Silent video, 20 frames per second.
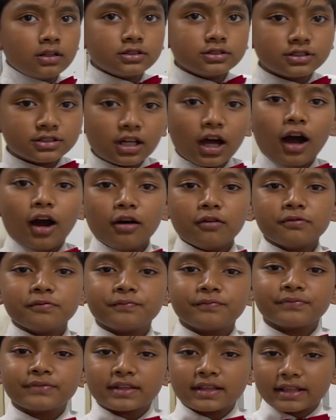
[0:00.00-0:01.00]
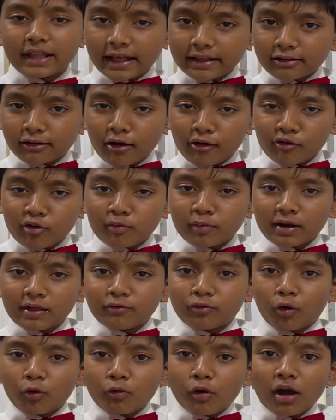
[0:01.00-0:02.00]
So, thank you everybody
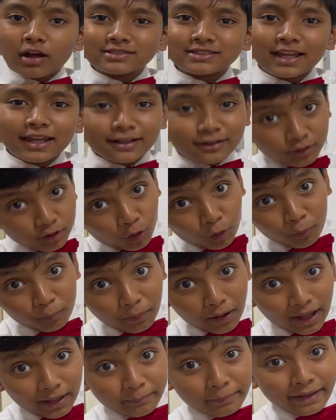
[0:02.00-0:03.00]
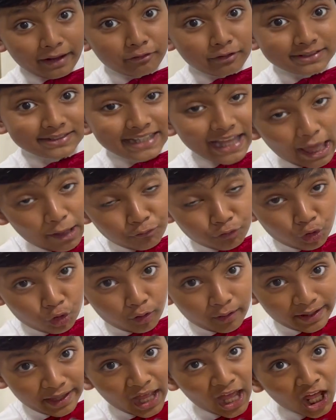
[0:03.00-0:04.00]
for watching. Don't buy beer ever
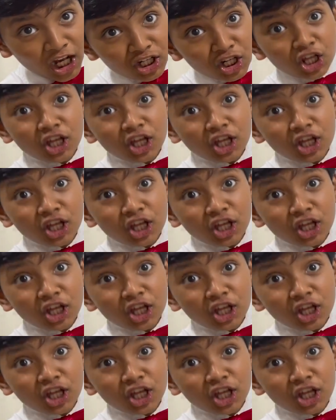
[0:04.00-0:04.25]
again,